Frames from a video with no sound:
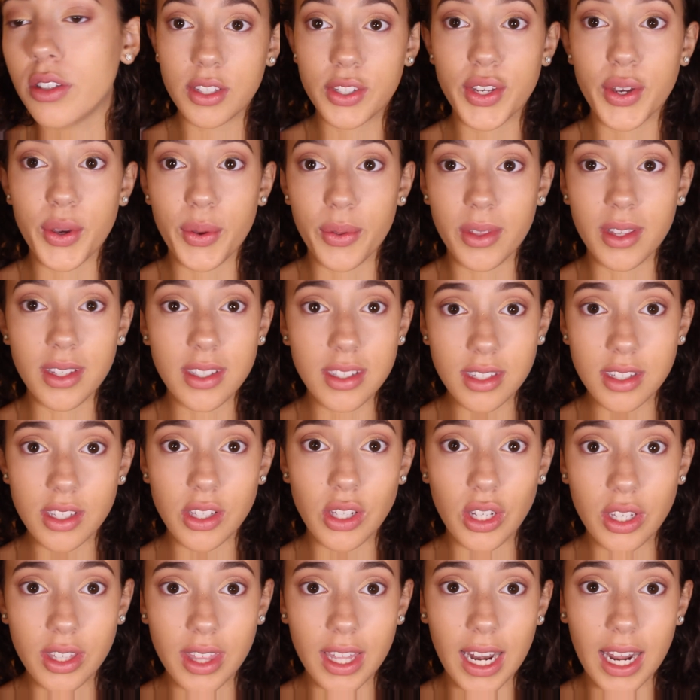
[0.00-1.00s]
So this is the
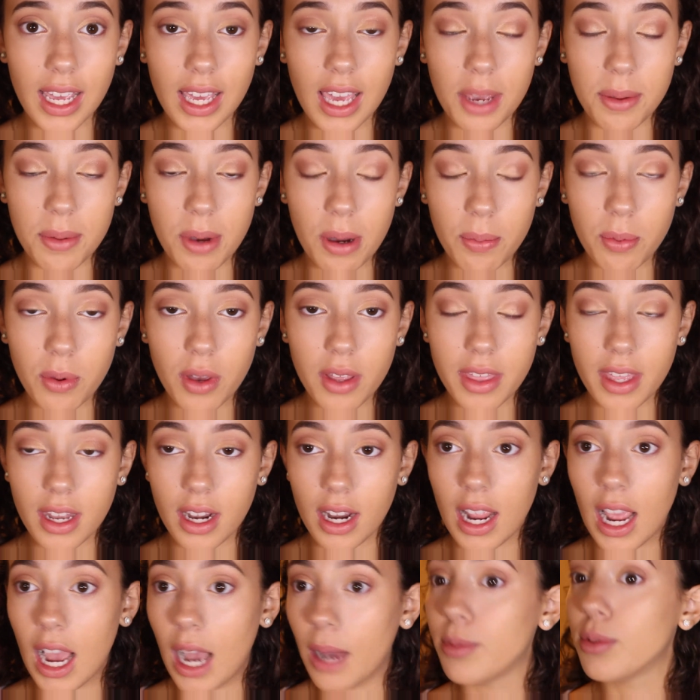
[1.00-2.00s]
look that I came up with, and
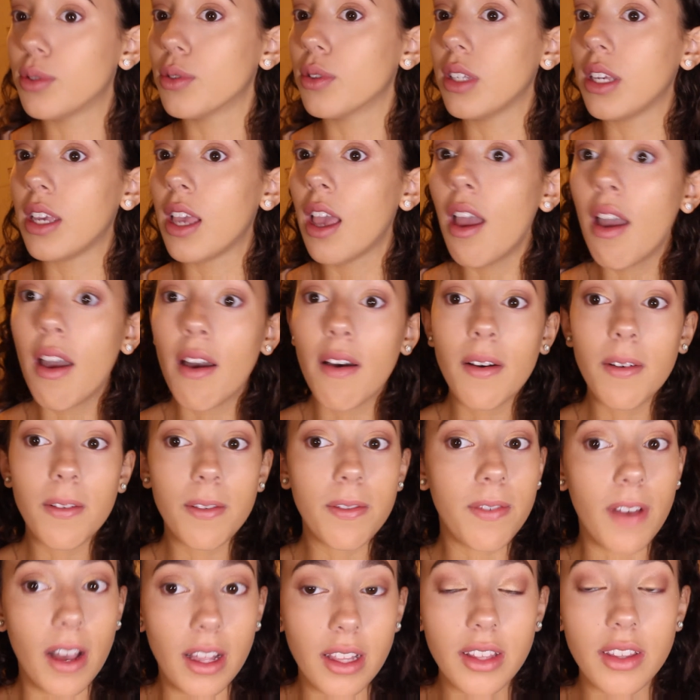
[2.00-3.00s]
I absolutely
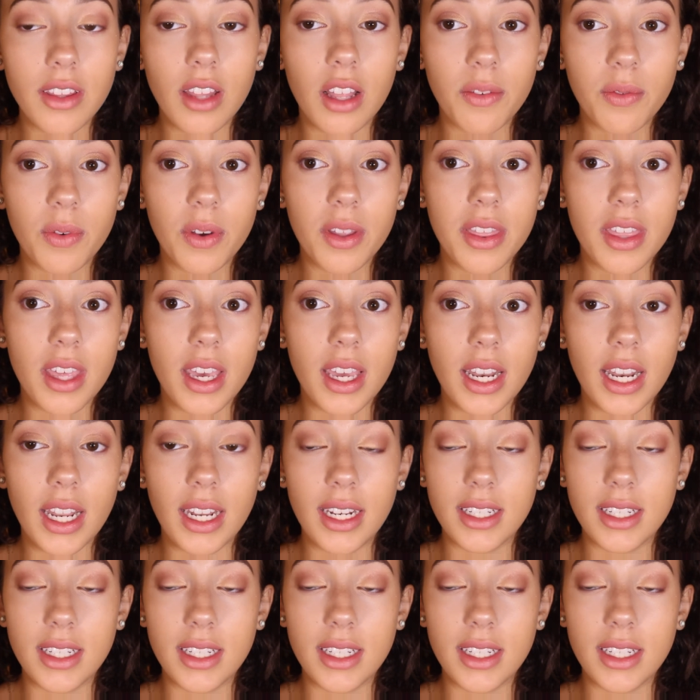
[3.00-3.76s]
fell in love with it.